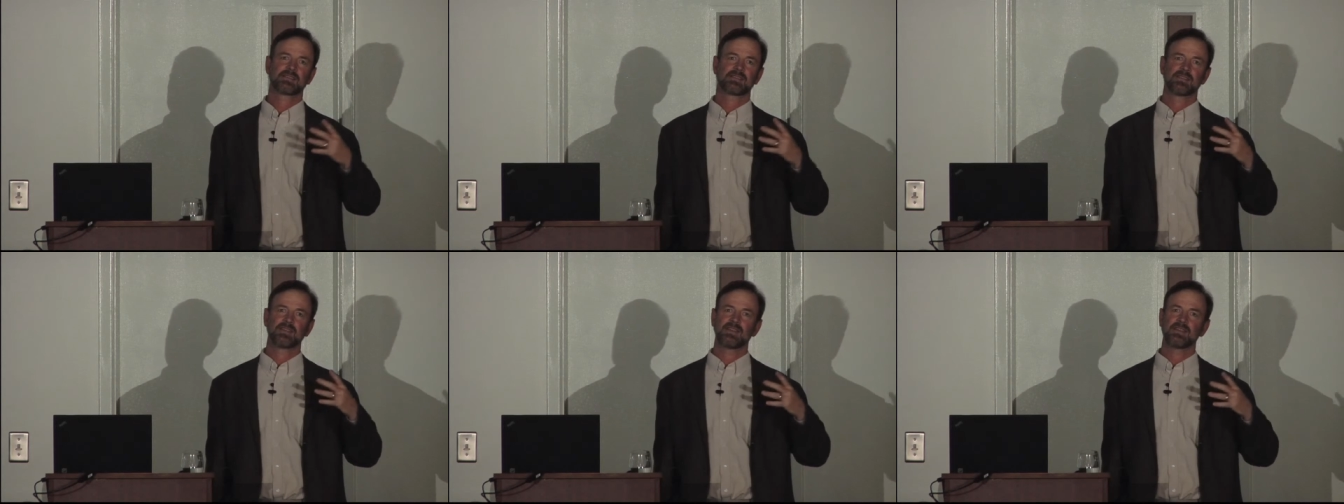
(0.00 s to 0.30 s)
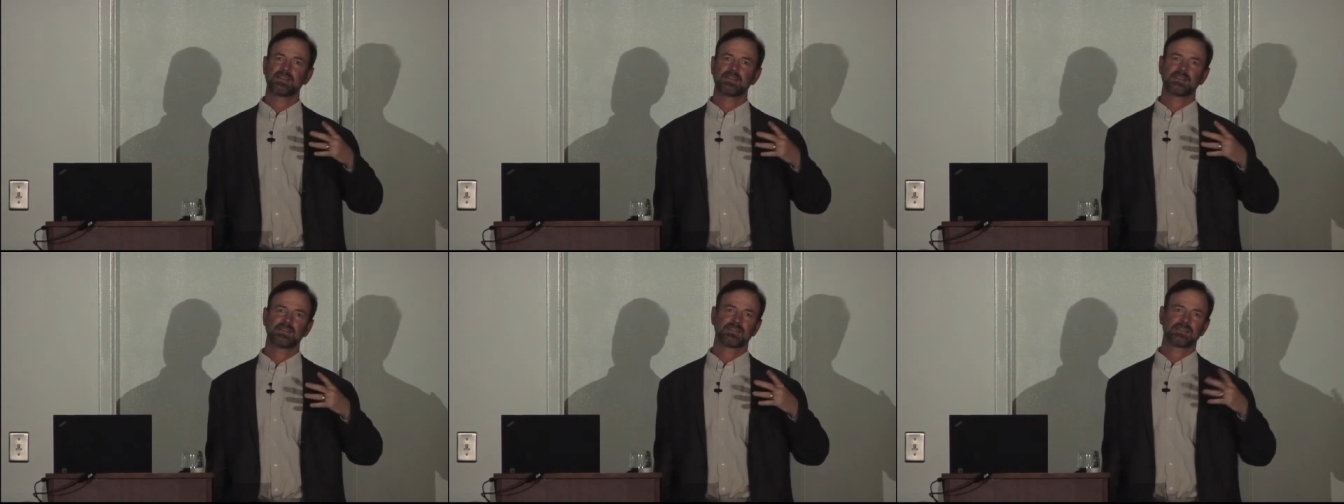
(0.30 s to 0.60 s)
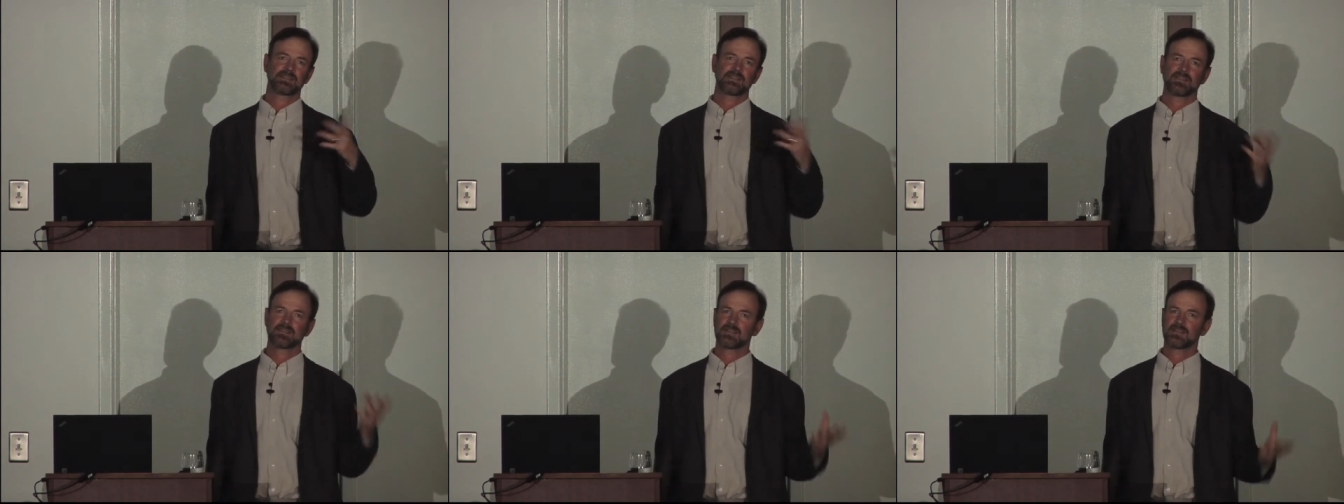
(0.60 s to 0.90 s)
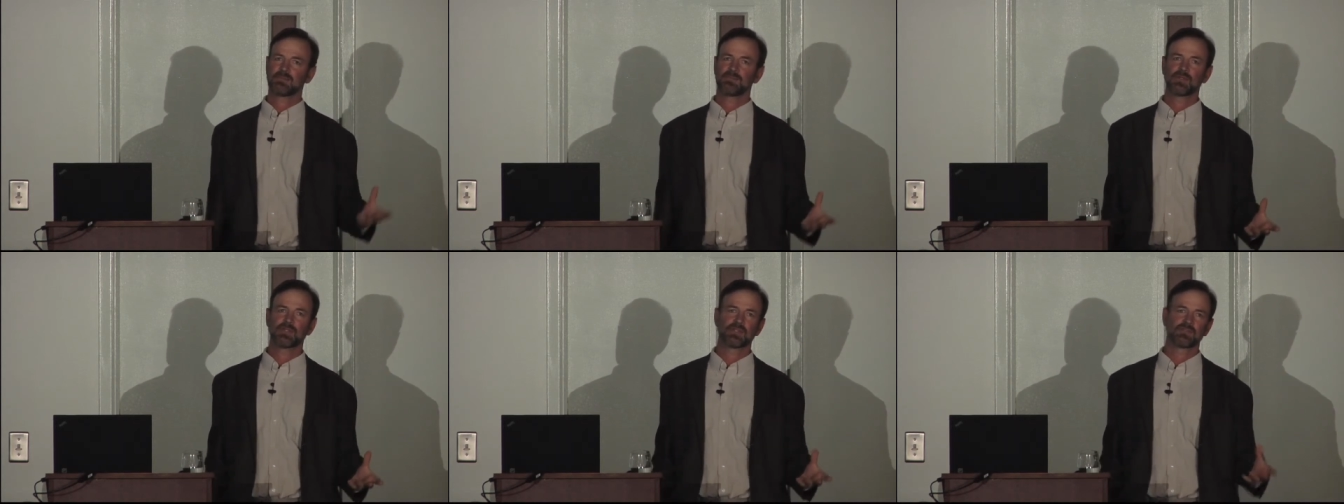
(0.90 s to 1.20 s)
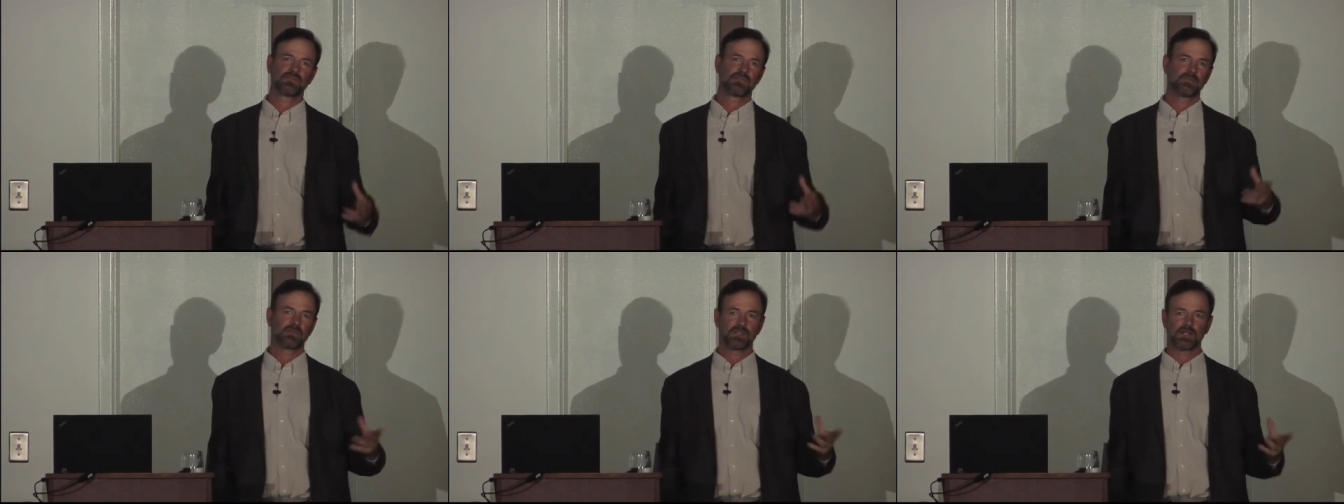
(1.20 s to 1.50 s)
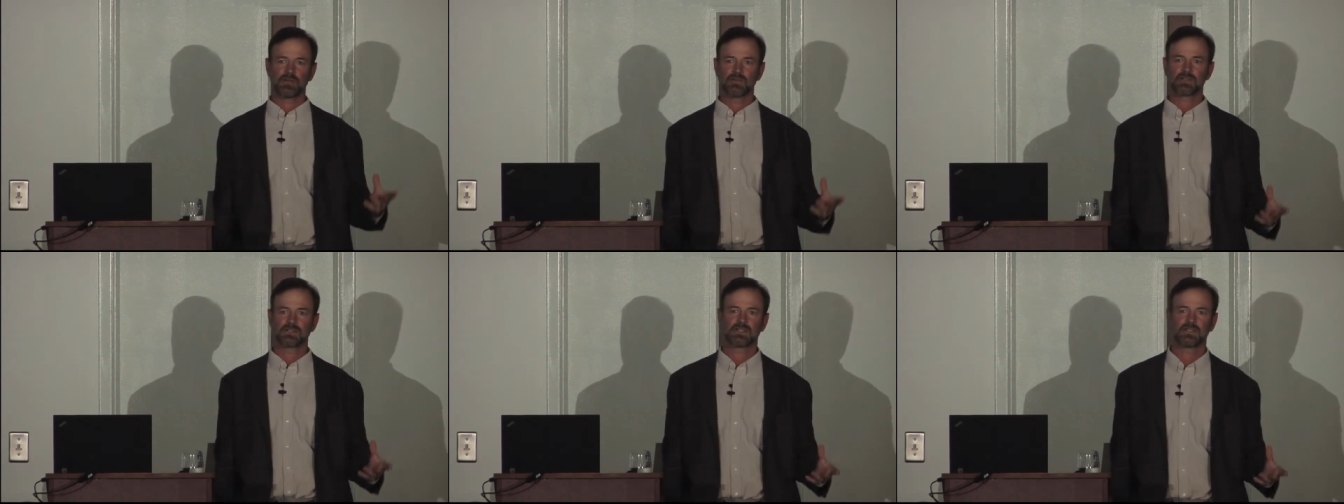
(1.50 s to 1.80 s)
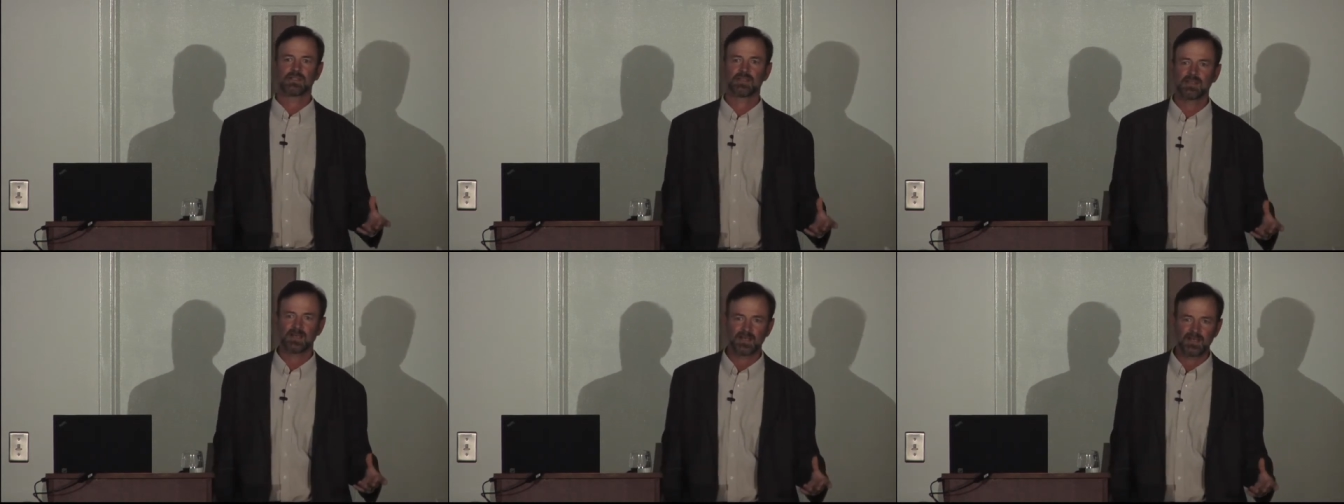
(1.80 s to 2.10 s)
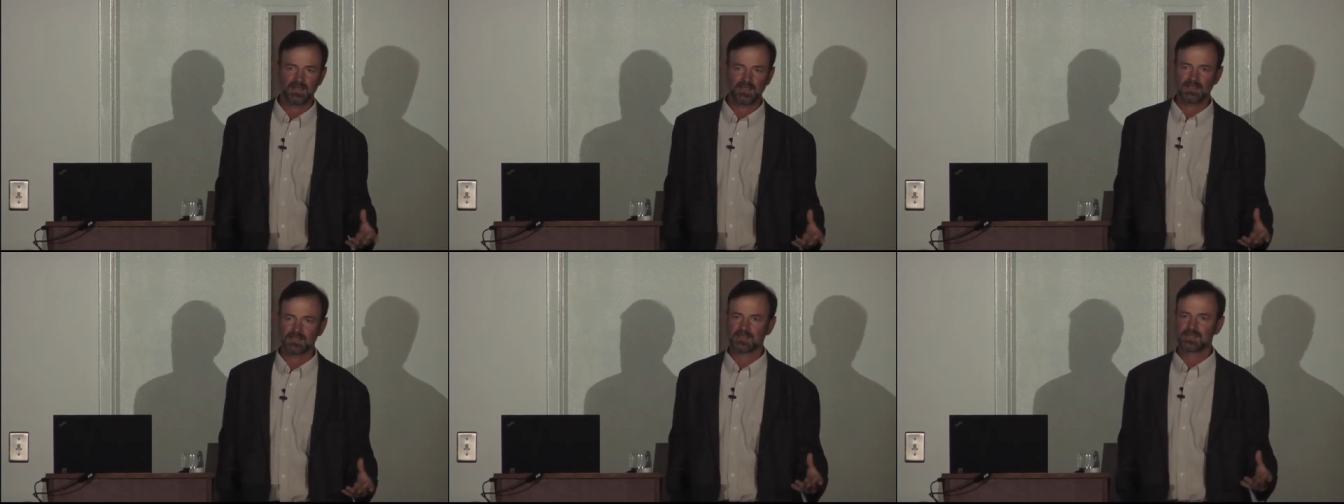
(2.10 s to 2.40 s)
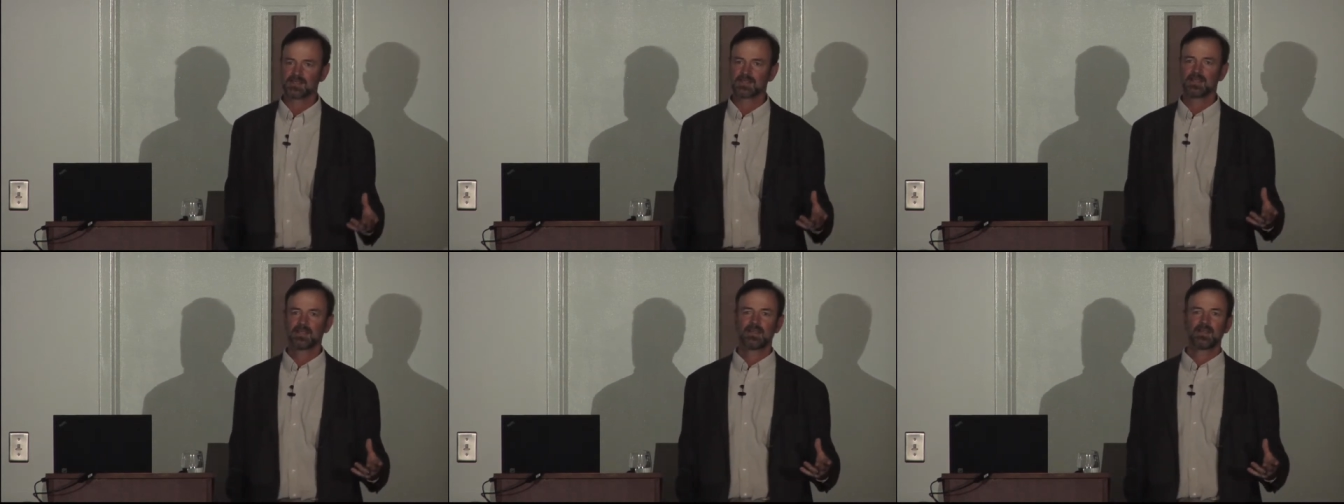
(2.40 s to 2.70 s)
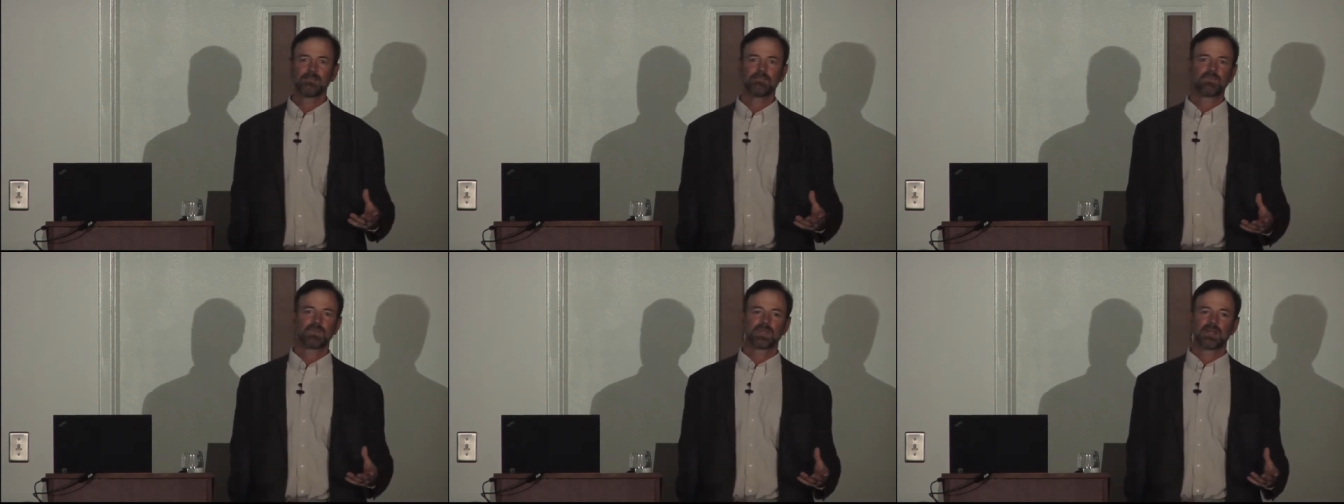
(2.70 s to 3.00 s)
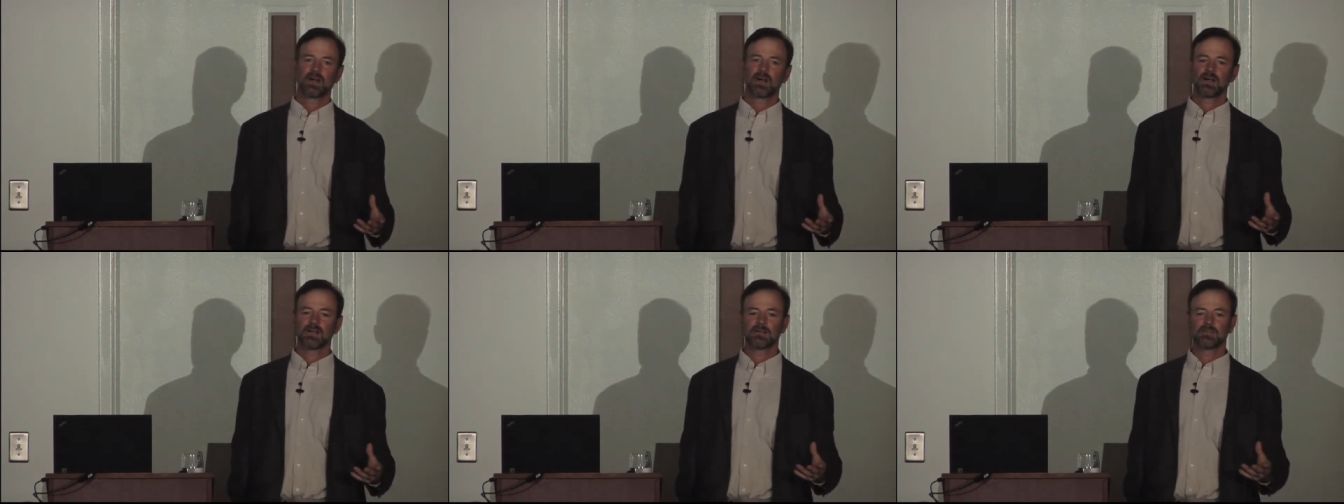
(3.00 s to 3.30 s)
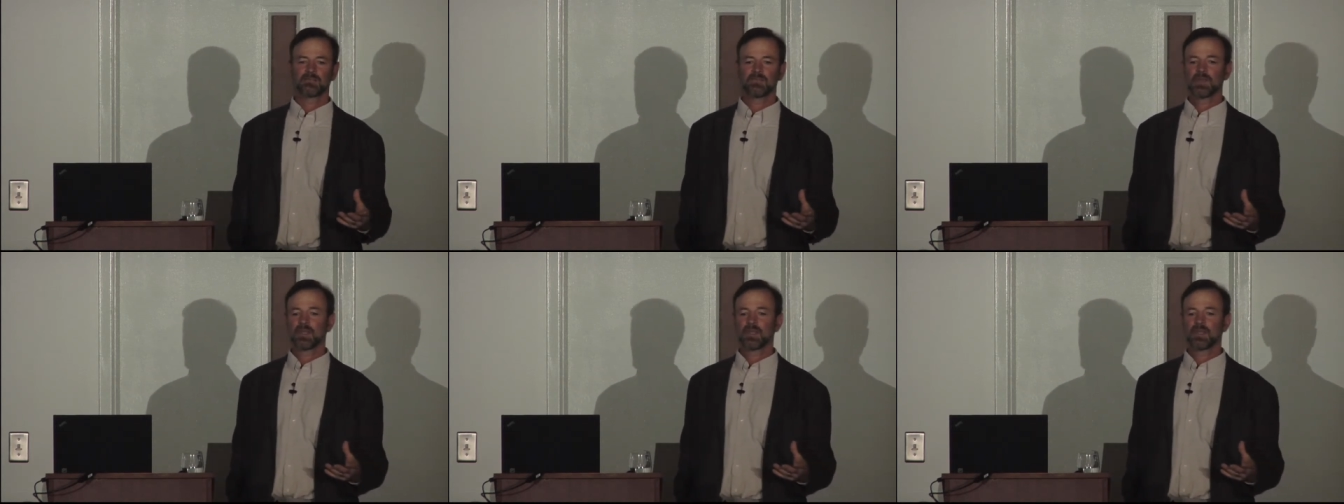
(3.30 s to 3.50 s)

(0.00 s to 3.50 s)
they sucked the milk from goats at night, um,